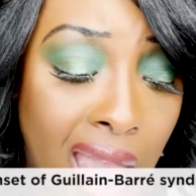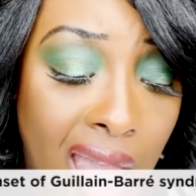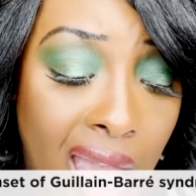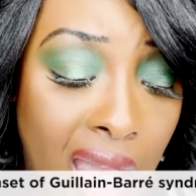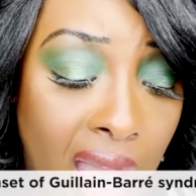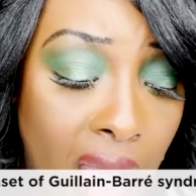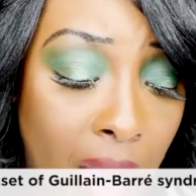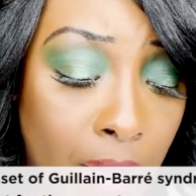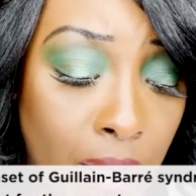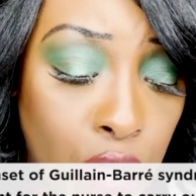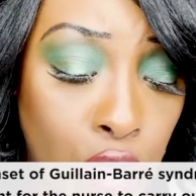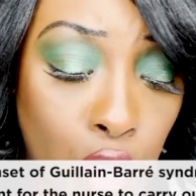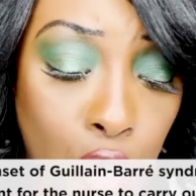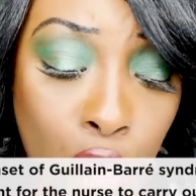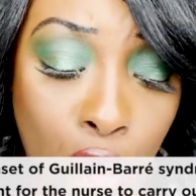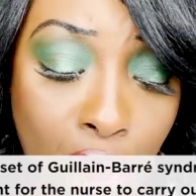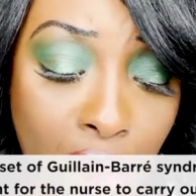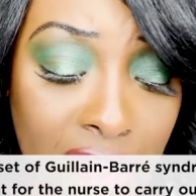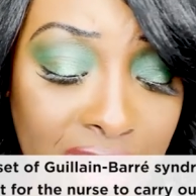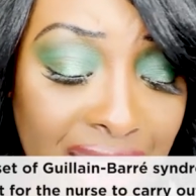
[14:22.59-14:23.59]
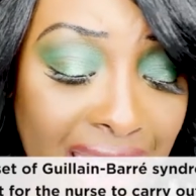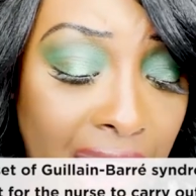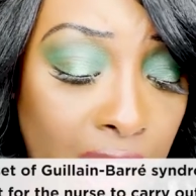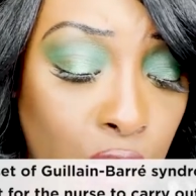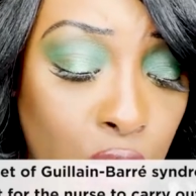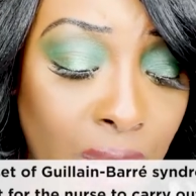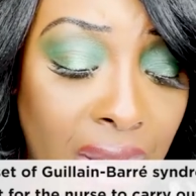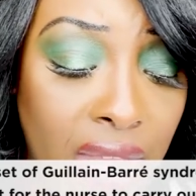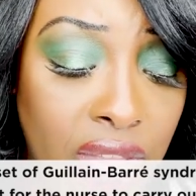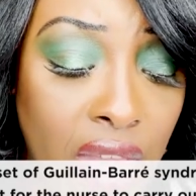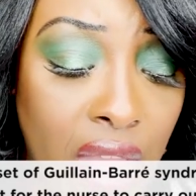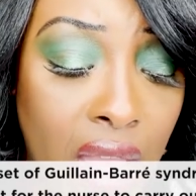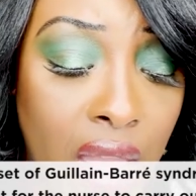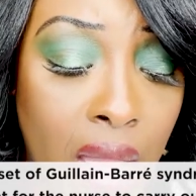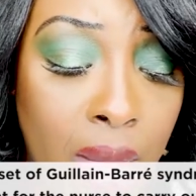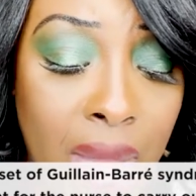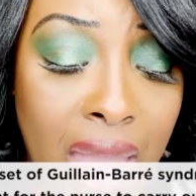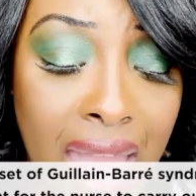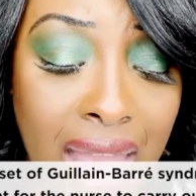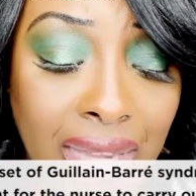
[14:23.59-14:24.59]
Um, the cardiac
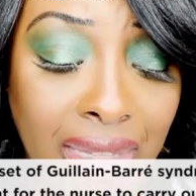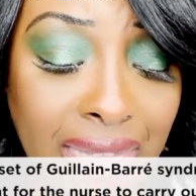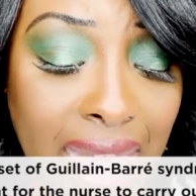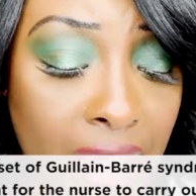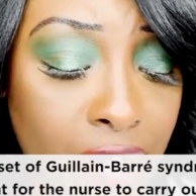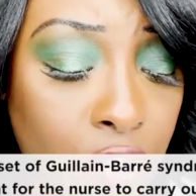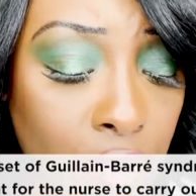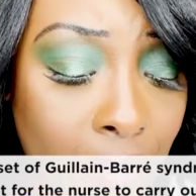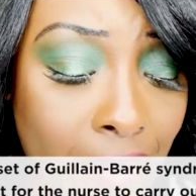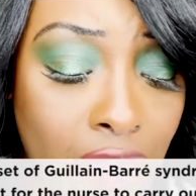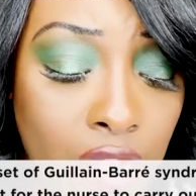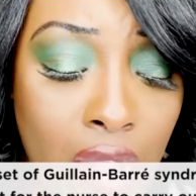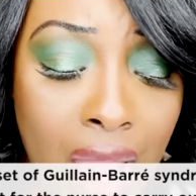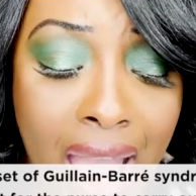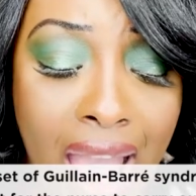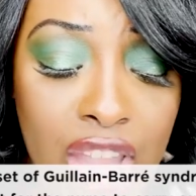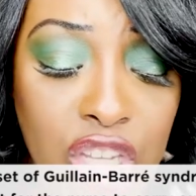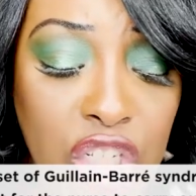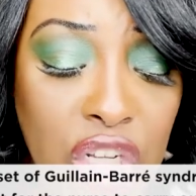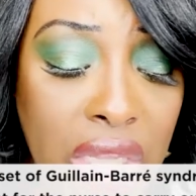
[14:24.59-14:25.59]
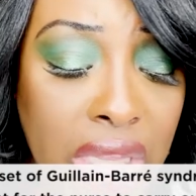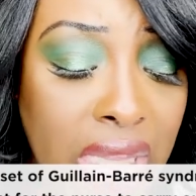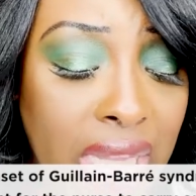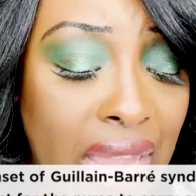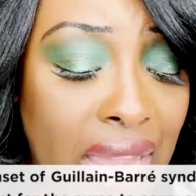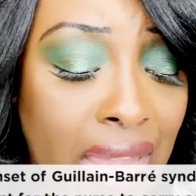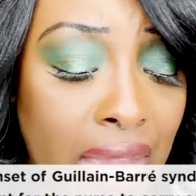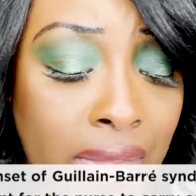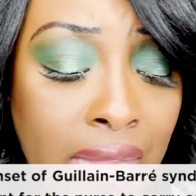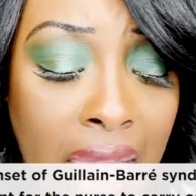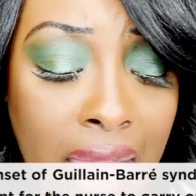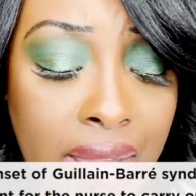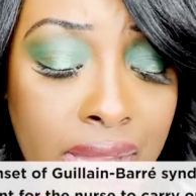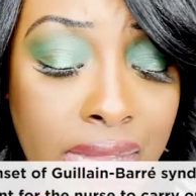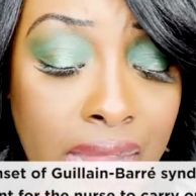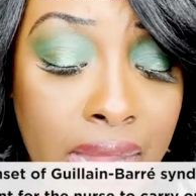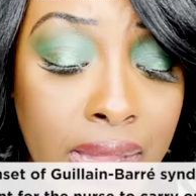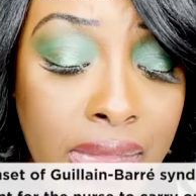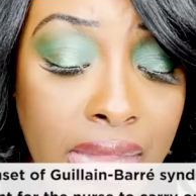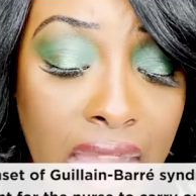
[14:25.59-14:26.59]
rhythm, level of consciousness,
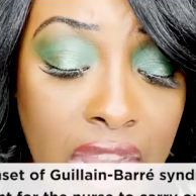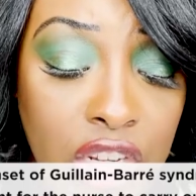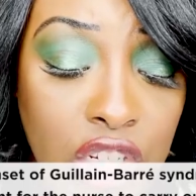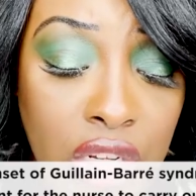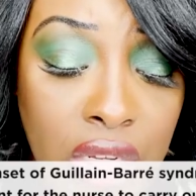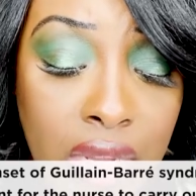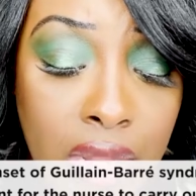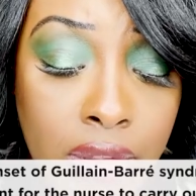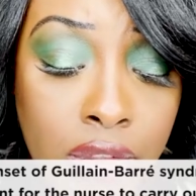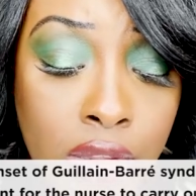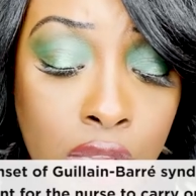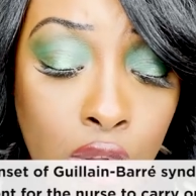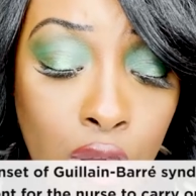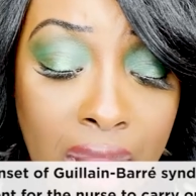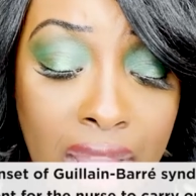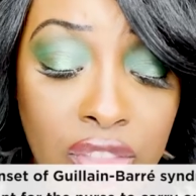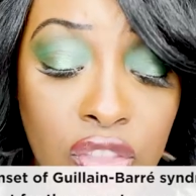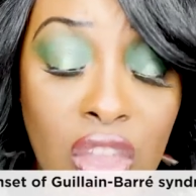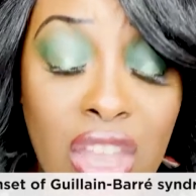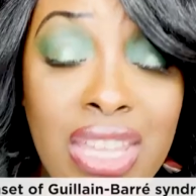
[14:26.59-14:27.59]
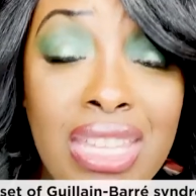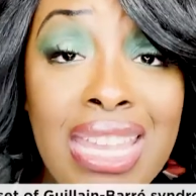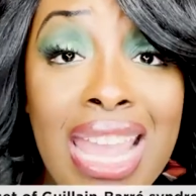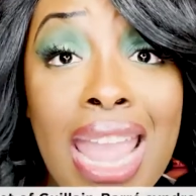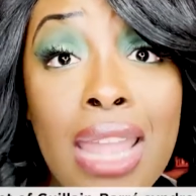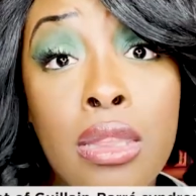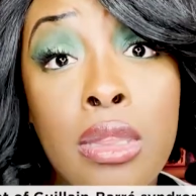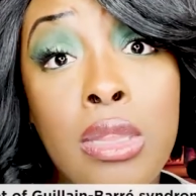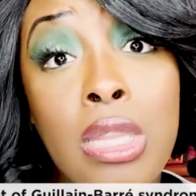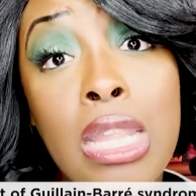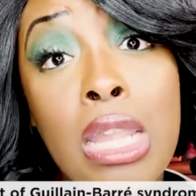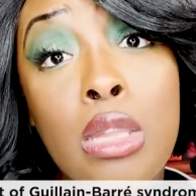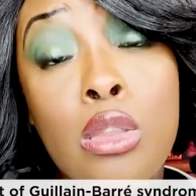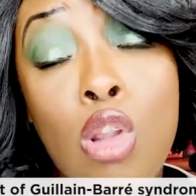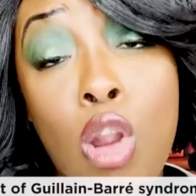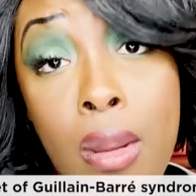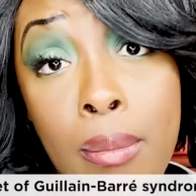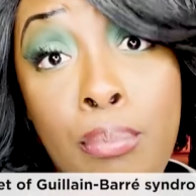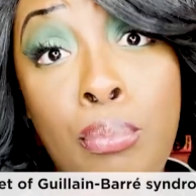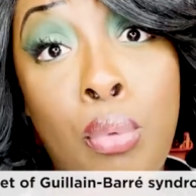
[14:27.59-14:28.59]
sensation and strength. Yes, these
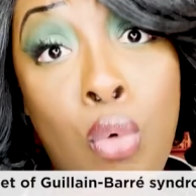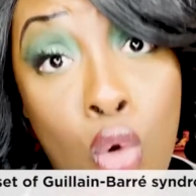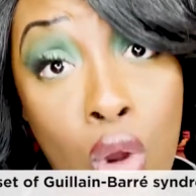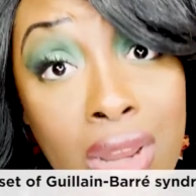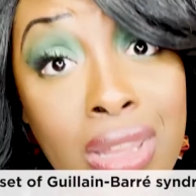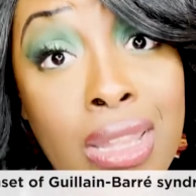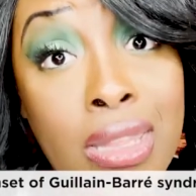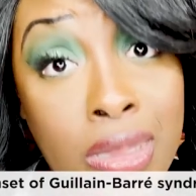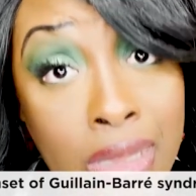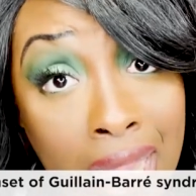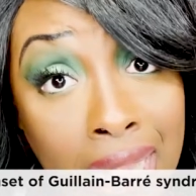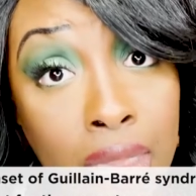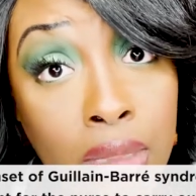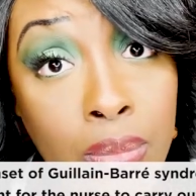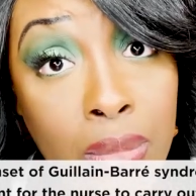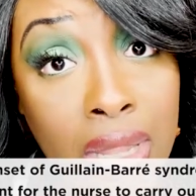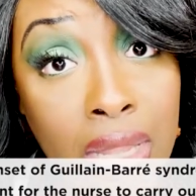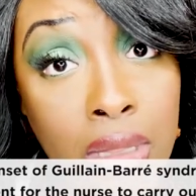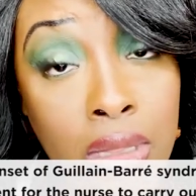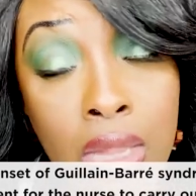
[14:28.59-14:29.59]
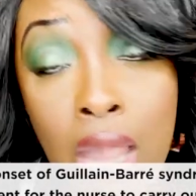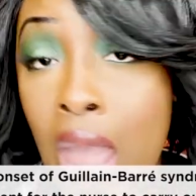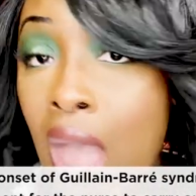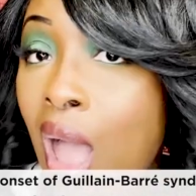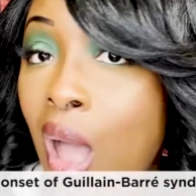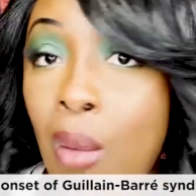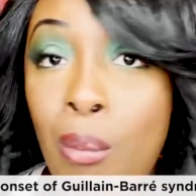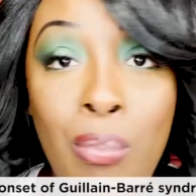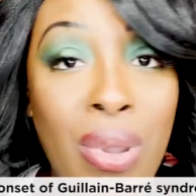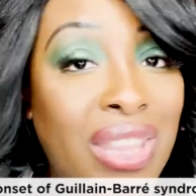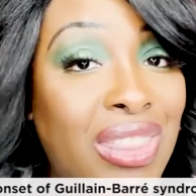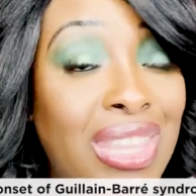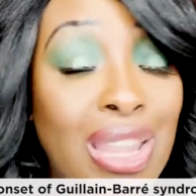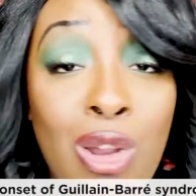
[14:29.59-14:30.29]
are important assessments, but